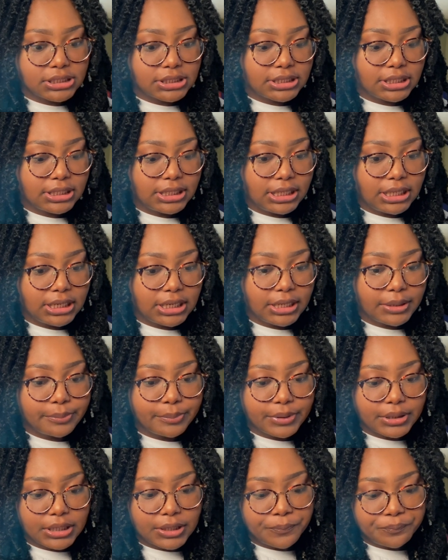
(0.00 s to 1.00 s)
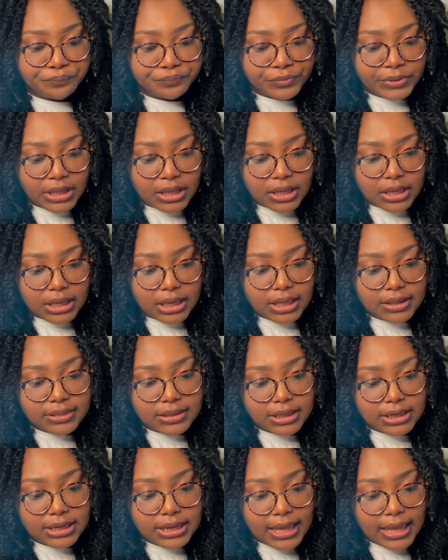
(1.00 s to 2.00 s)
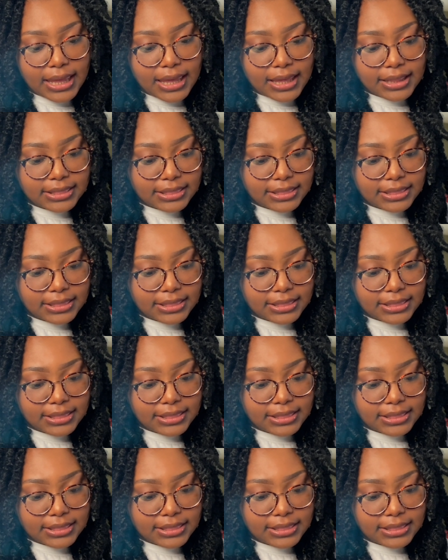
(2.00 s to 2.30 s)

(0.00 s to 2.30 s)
didn't need it, but, and then it had